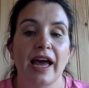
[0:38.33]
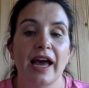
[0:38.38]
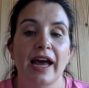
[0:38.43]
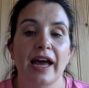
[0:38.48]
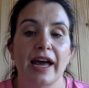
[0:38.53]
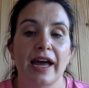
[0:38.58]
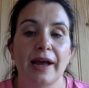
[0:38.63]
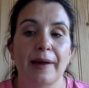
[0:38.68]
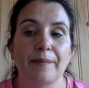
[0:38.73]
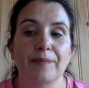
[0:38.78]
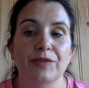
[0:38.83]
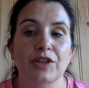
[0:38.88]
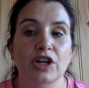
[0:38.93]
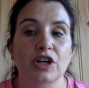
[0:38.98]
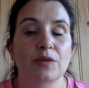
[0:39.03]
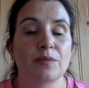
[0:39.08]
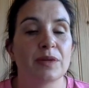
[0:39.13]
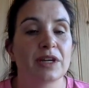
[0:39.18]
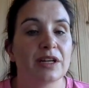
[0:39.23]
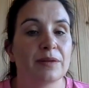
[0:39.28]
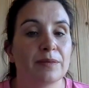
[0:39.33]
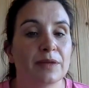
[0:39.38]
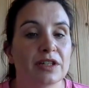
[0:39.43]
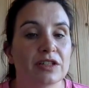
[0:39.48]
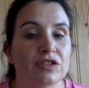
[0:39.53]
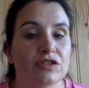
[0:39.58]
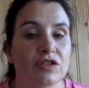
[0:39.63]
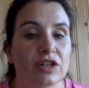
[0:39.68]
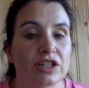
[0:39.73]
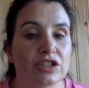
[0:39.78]
There can be
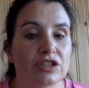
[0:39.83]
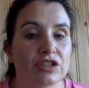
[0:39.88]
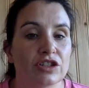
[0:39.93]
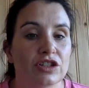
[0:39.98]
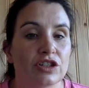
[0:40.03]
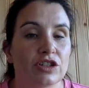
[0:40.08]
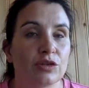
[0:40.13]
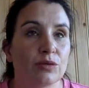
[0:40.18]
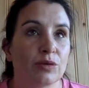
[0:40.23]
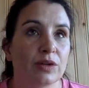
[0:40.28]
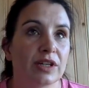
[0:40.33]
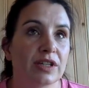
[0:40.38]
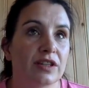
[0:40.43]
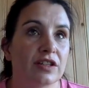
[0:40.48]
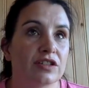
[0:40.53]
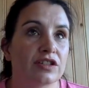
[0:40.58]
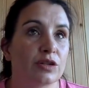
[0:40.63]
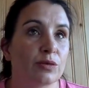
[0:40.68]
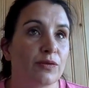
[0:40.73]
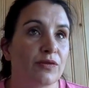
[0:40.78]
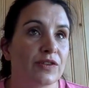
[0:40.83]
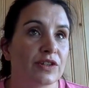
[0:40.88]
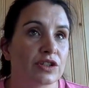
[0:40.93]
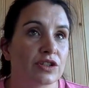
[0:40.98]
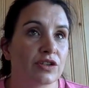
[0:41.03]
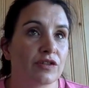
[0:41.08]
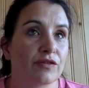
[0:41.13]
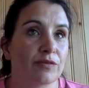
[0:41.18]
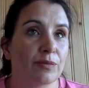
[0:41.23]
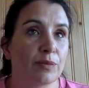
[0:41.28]
administration to do with
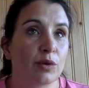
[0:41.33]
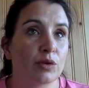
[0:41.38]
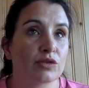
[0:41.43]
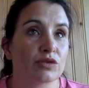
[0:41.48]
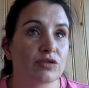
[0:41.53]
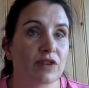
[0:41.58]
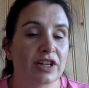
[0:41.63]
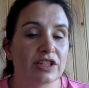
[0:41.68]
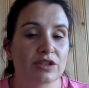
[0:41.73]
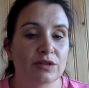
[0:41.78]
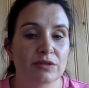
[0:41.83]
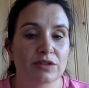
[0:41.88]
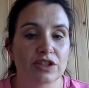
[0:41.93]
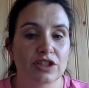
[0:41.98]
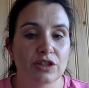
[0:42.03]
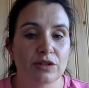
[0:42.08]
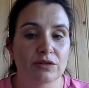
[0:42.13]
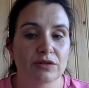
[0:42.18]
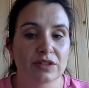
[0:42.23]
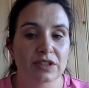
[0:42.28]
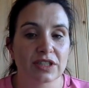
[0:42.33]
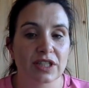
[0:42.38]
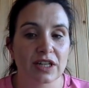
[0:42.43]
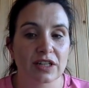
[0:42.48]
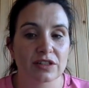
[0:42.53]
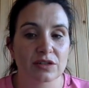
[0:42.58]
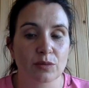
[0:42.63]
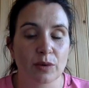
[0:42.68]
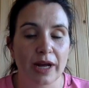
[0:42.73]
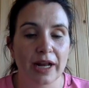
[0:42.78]
supervision of postgraduate students
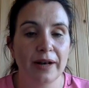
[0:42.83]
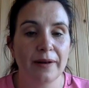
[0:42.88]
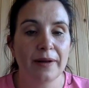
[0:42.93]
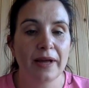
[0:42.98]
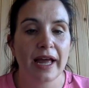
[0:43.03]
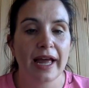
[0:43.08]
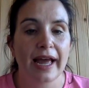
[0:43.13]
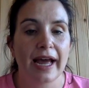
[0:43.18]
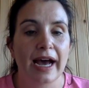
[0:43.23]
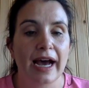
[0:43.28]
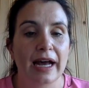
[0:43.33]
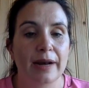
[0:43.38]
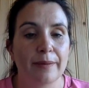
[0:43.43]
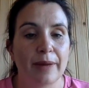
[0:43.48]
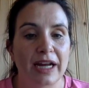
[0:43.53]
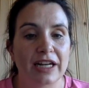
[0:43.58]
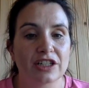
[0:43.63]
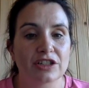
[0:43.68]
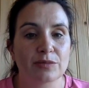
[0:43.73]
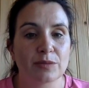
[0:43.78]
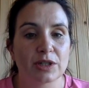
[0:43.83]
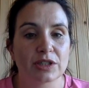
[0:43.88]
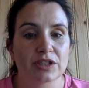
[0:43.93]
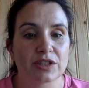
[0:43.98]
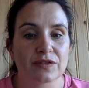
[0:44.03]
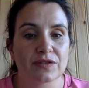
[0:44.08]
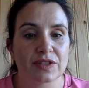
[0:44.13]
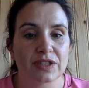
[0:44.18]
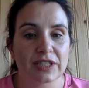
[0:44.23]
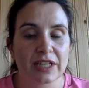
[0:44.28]
as well and
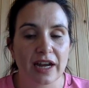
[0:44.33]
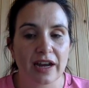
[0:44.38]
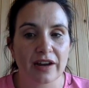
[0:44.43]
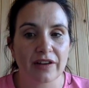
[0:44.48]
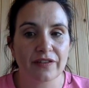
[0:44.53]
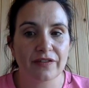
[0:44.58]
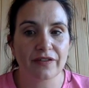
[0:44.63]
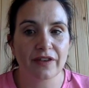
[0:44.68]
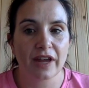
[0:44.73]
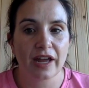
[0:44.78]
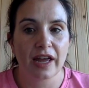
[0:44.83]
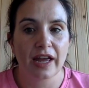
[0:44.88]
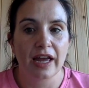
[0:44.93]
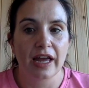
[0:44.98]
management of staff.